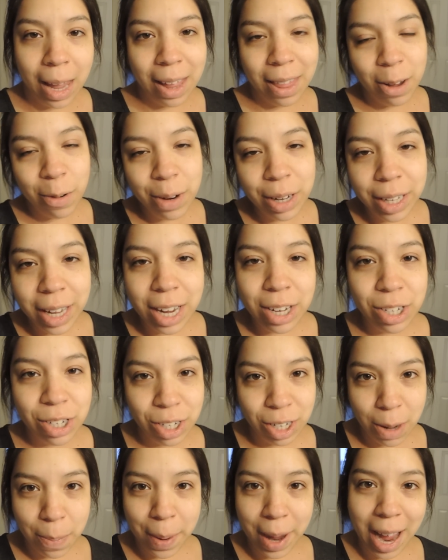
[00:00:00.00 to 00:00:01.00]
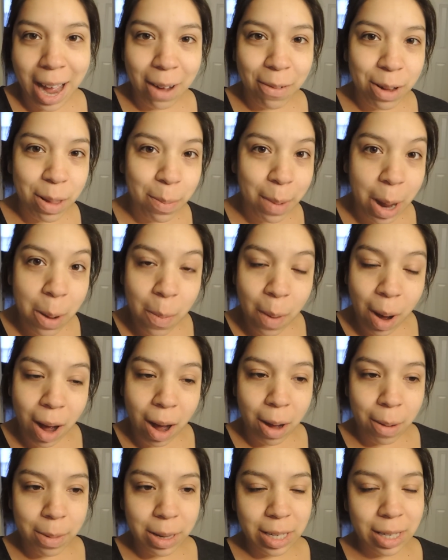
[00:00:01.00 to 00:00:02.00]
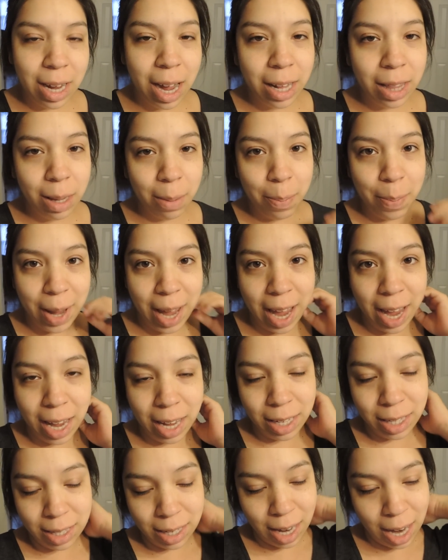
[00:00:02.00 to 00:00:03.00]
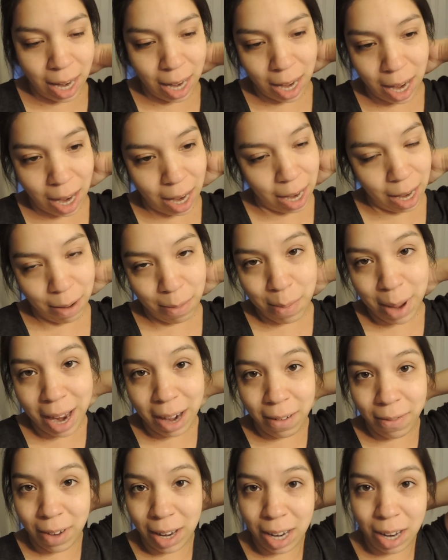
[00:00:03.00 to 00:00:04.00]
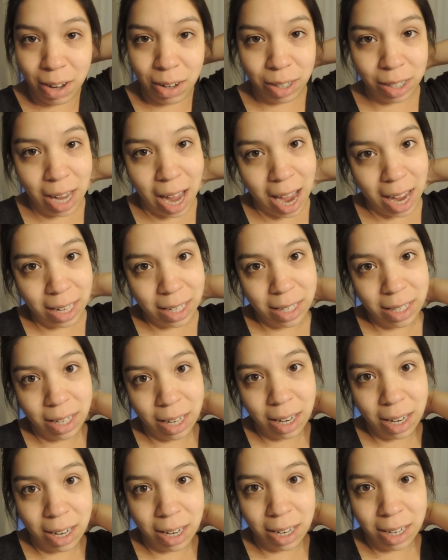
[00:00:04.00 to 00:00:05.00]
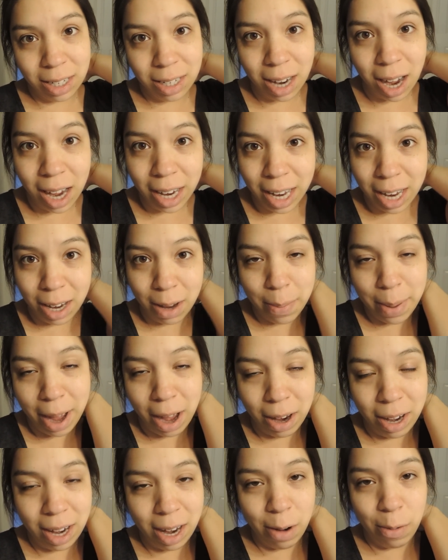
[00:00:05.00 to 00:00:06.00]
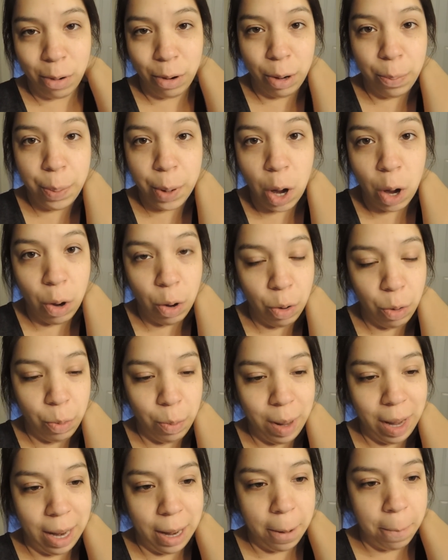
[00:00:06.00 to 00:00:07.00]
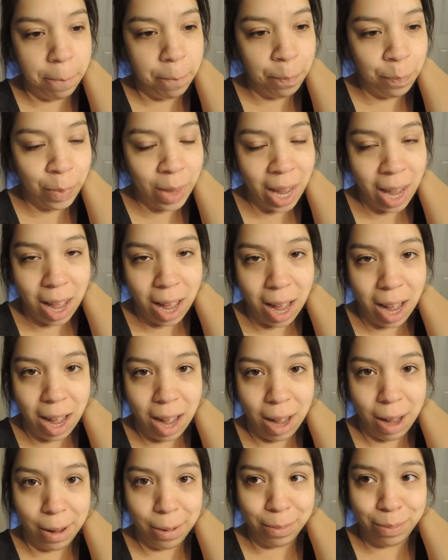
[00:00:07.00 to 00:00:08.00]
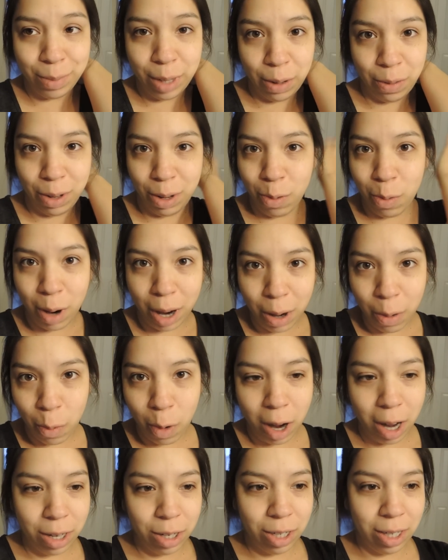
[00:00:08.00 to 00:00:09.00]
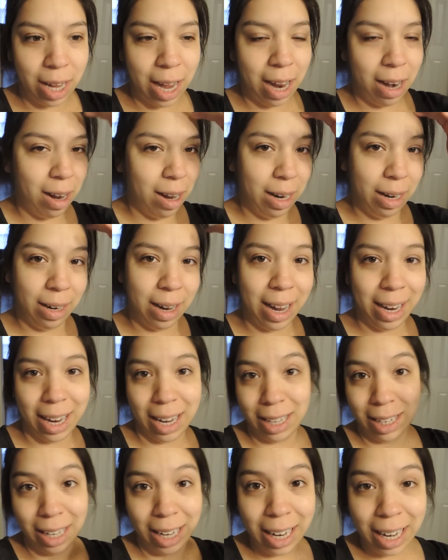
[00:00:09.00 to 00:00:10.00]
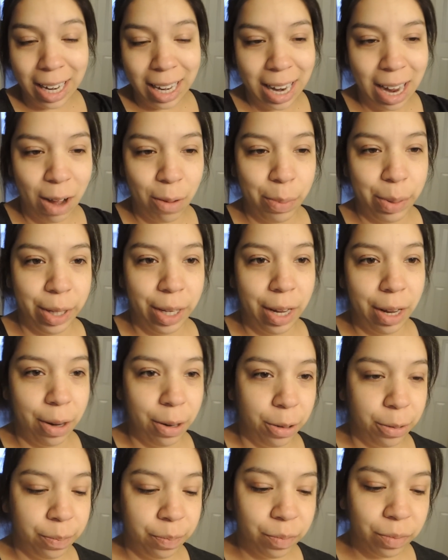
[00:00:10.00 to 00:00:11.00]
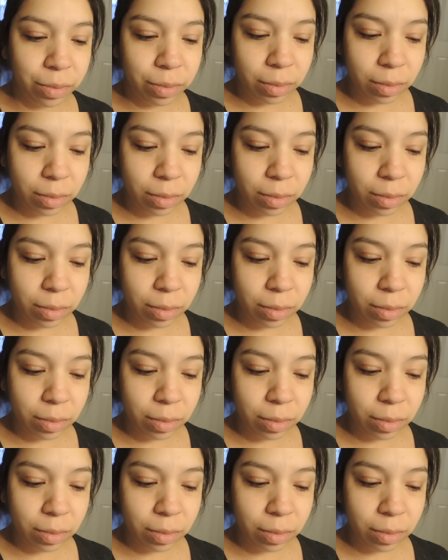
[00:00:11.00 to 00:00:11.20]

the relationship I have with my mom is not the best and I made a video last year talking about it. I wrote a poem and um, if you want to watch that I, I can link it down below.